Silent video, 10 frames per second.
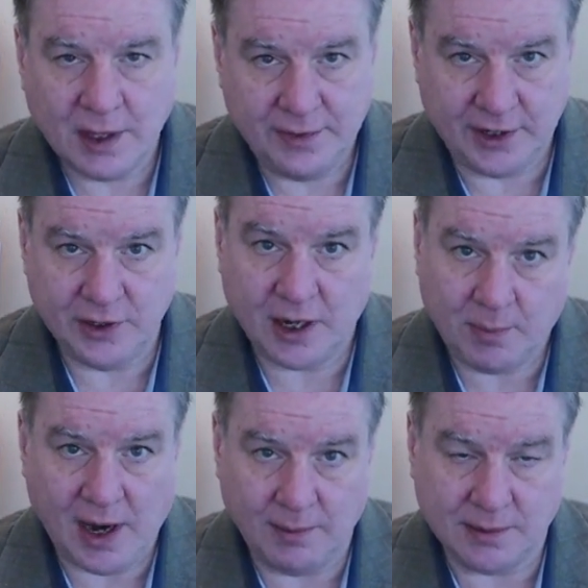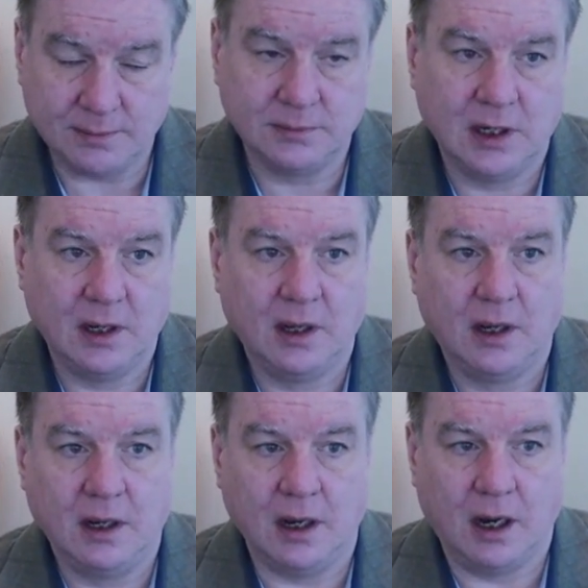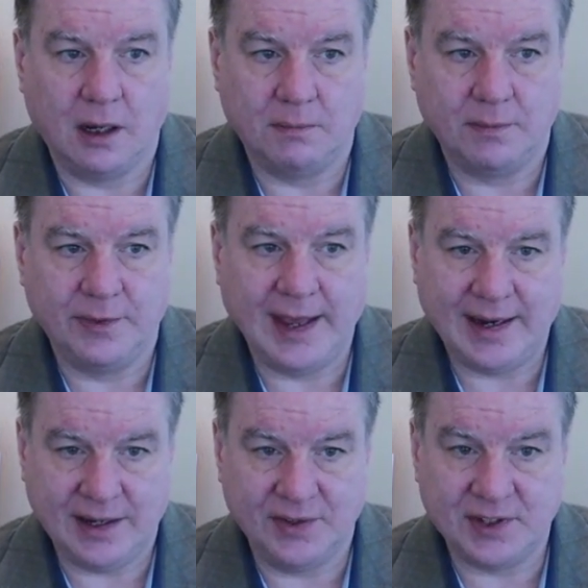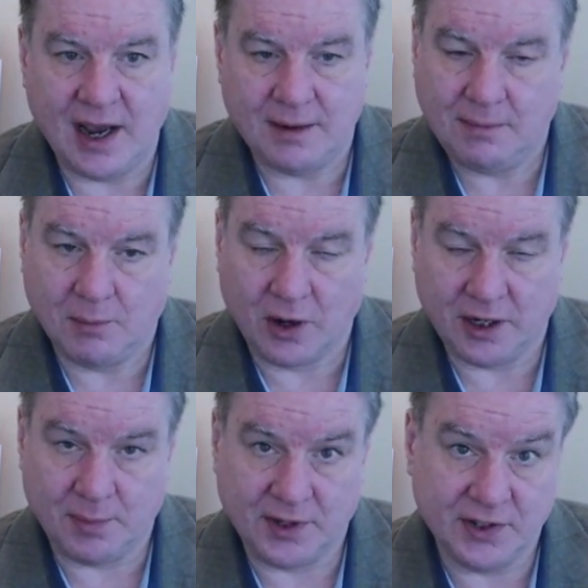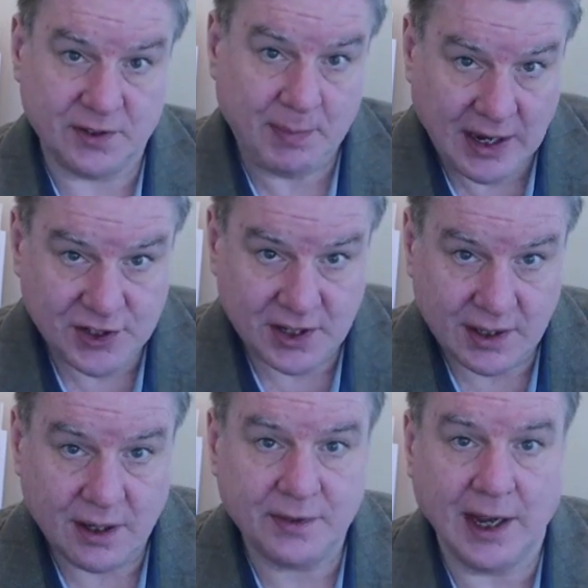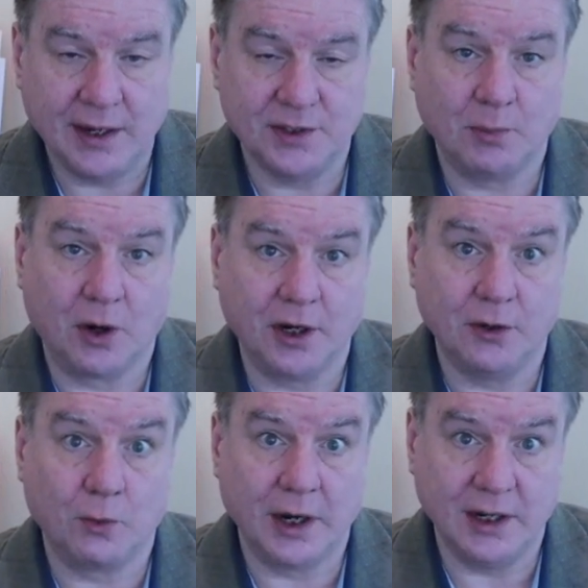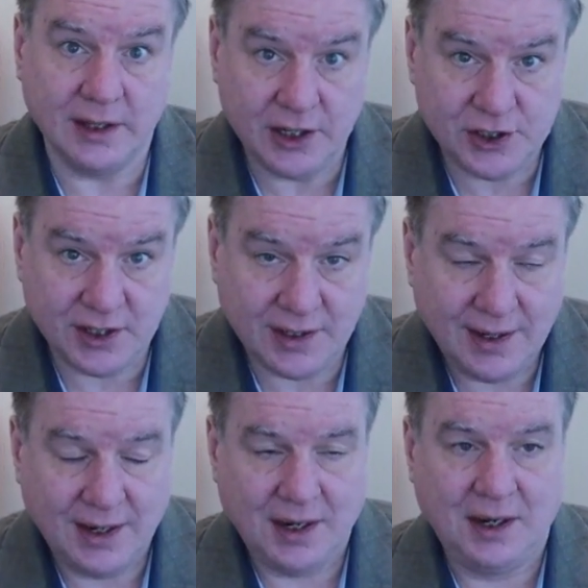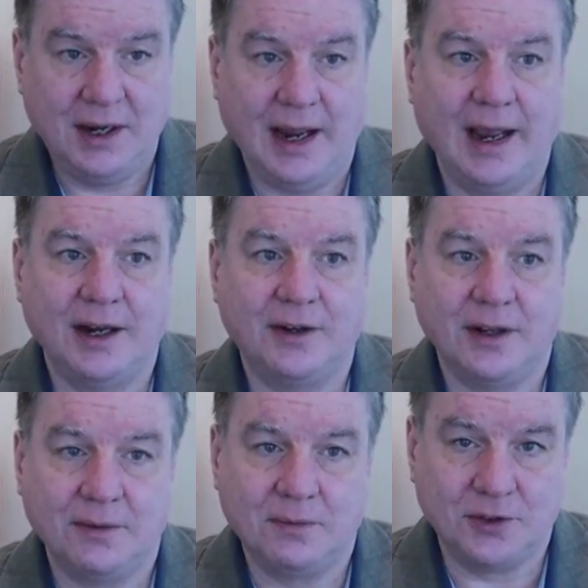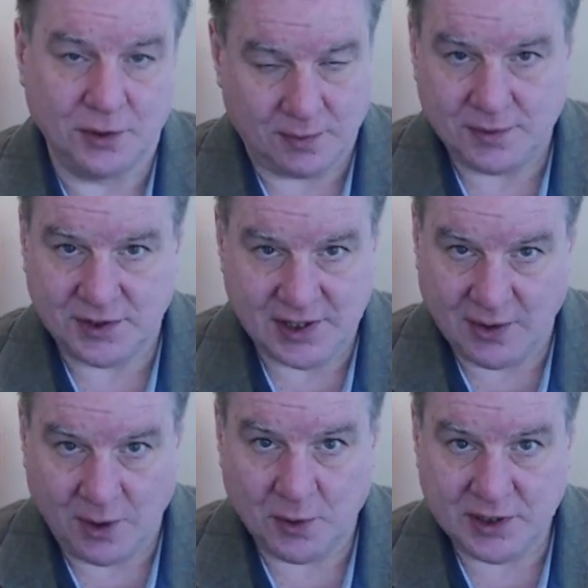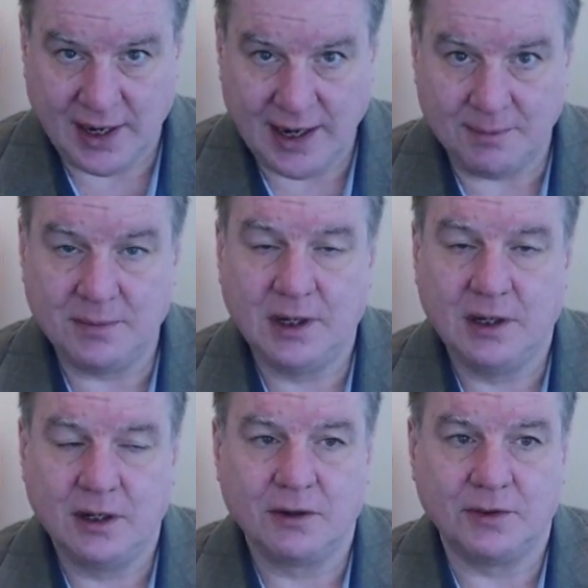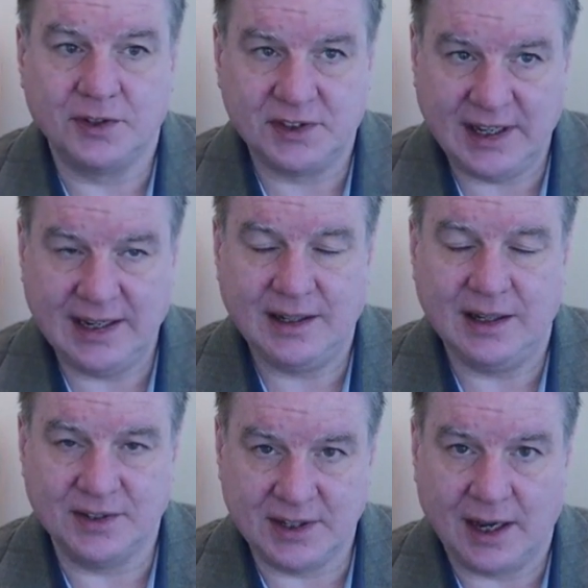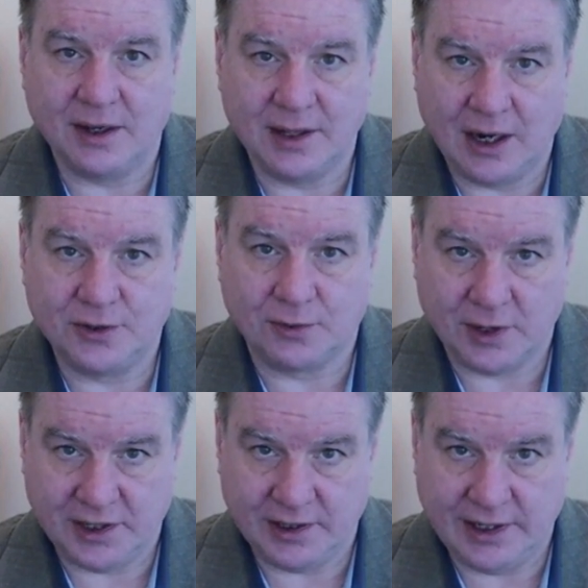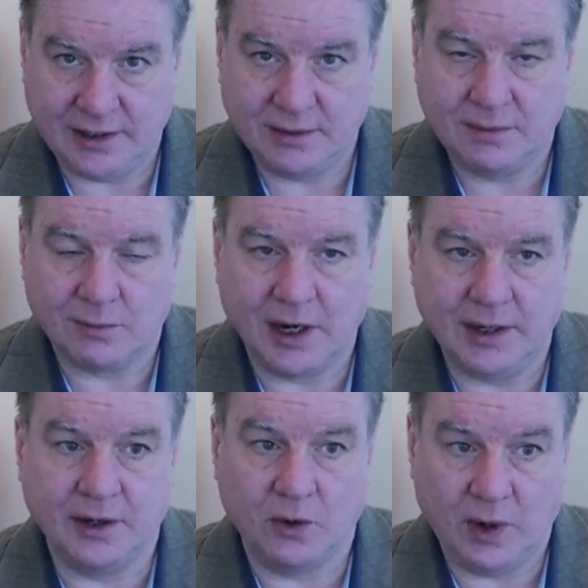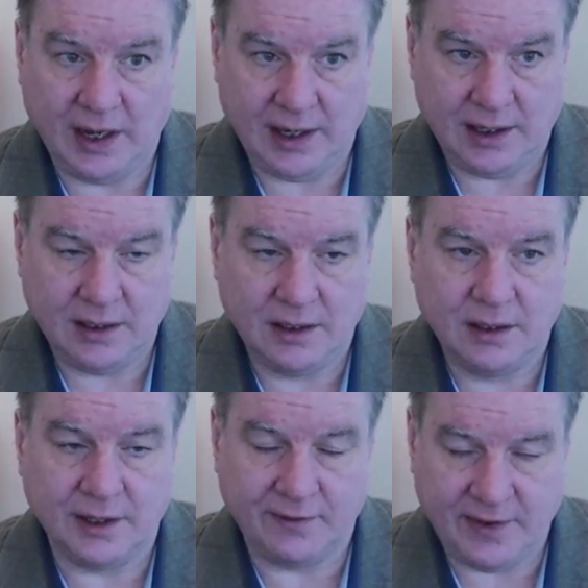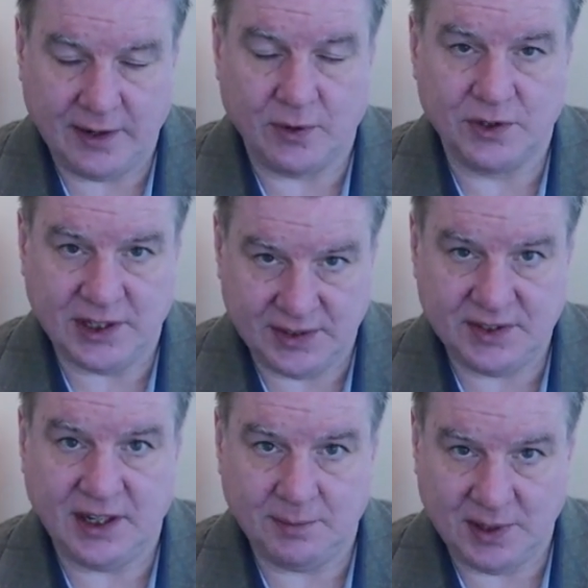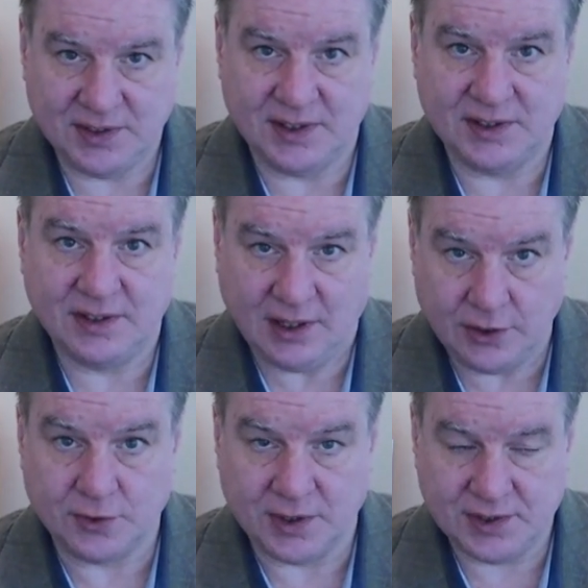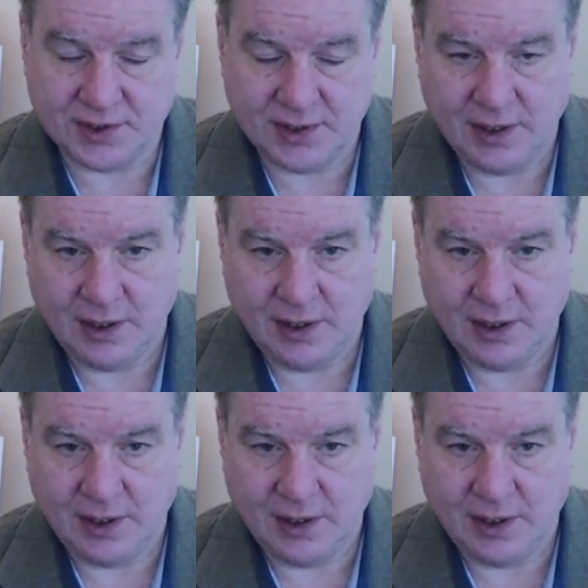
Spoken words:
Then you got a problem. That is not market participation, that is market regulation. And to say it one more time, the state is not allowed to regulate, right, in a way that favors in-state business interests.